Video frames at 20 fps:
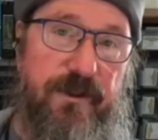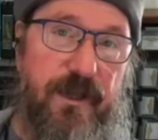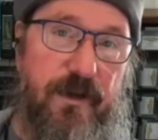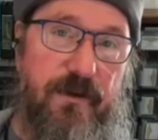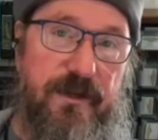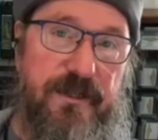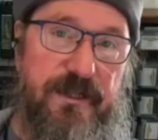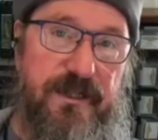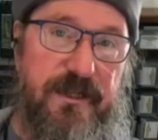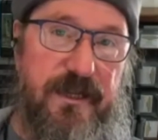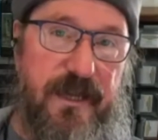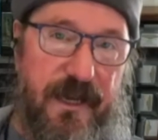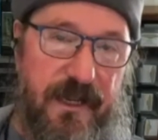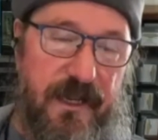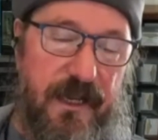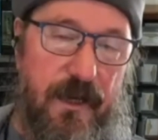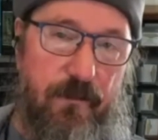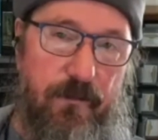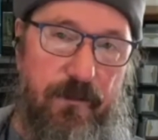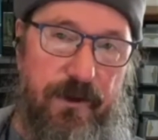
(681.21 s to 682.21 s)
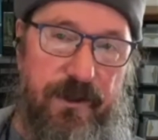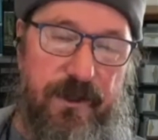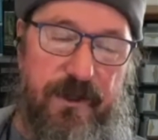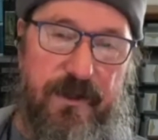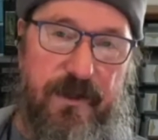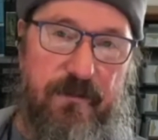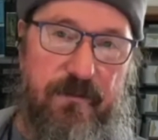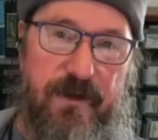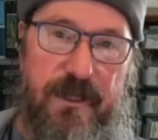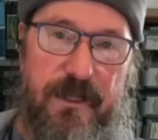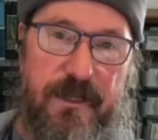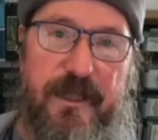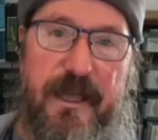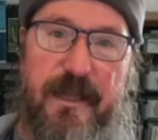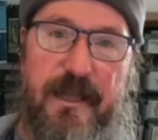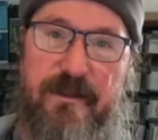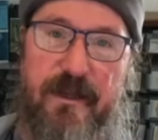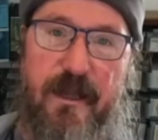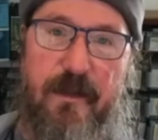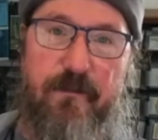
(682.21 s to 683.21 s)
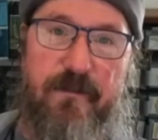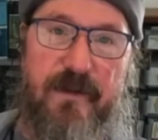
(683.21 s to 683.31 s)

I wasn't getting help with, and then really that's on